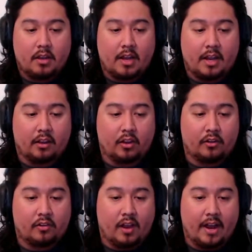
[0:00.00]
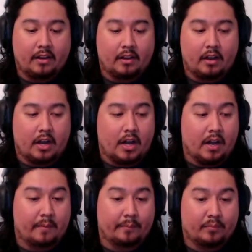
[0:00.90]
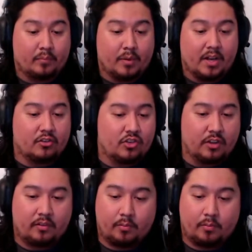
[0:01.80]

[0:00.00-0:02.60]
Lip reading: it looks like, but just